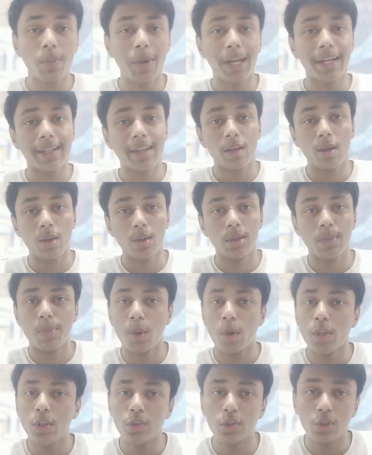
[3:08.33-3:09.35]
marking all the
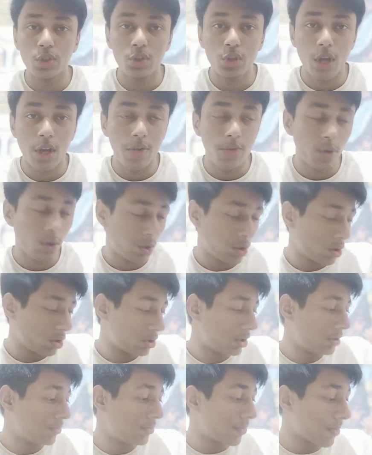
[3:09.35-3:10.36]
points which you have
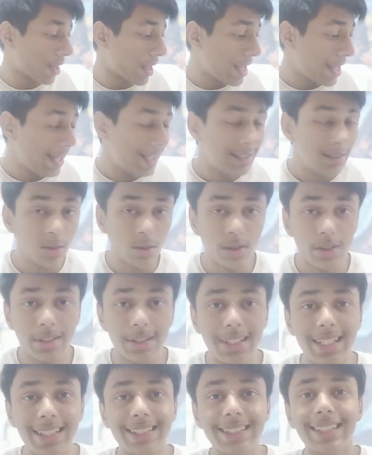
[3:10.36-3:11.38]
forgotten. So
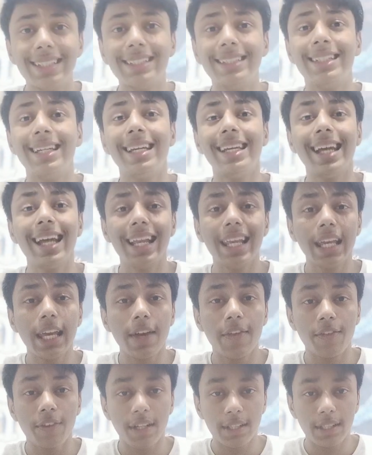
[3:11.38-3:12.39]
this is really
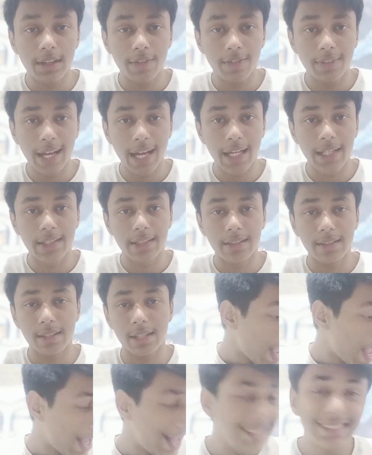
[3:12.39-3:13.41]
effective
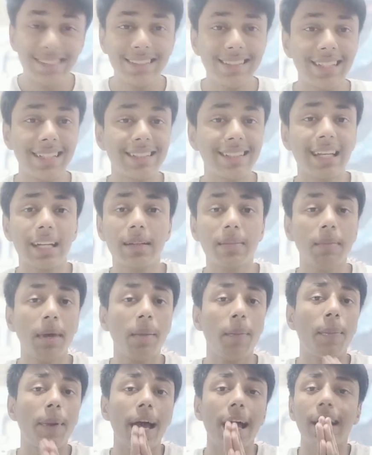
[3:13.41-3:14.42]
technique, and this can be
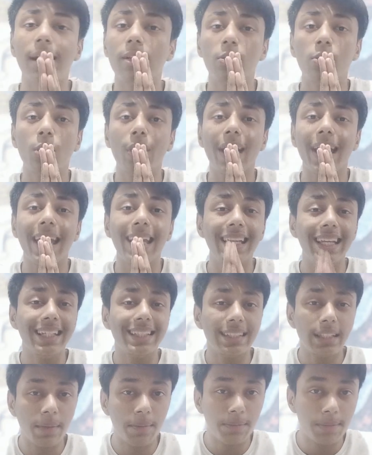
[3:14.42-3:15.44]
applied to any
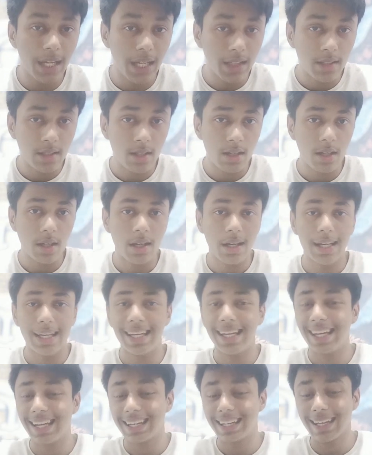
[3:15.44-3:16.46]
subject.
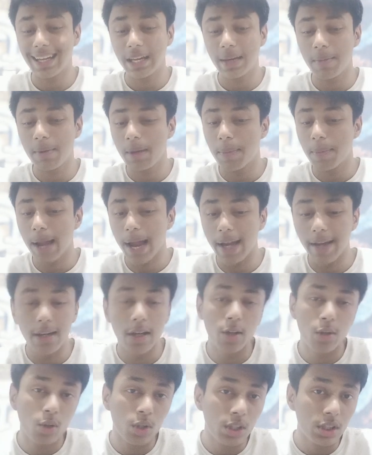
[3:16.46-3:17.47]
It can be applied
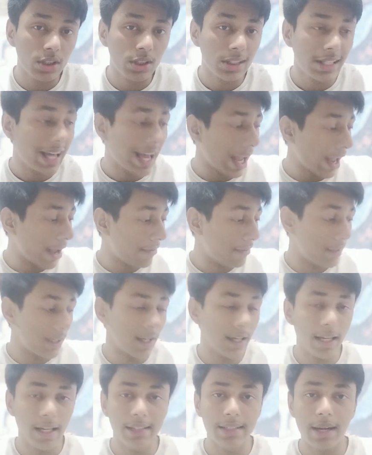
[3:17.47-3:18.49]
into history. I have
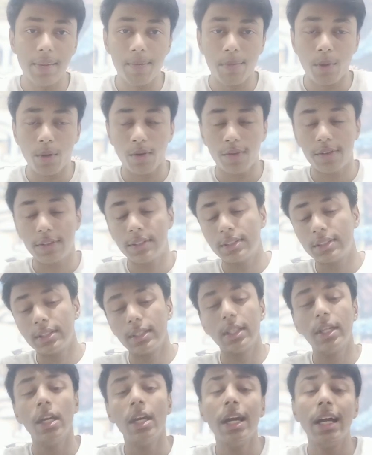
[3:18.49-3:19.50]
taken example of
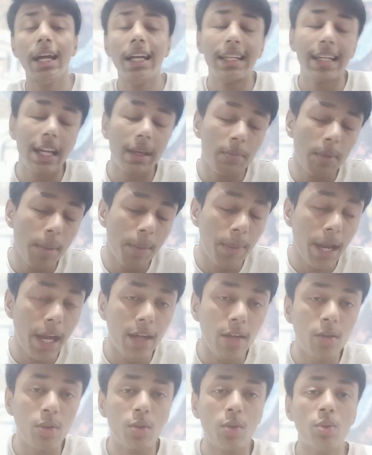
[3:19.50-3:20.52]
history. It can be
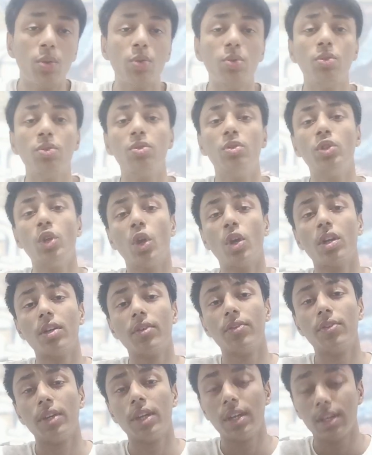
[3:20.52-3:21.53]
applied to
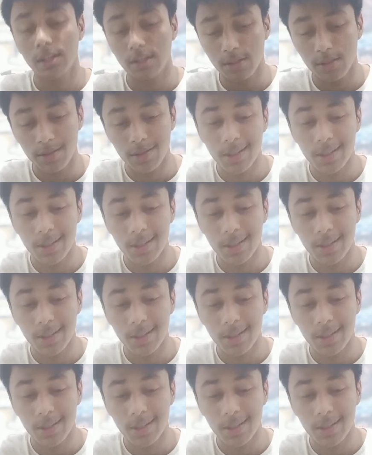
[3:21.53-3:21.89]
geography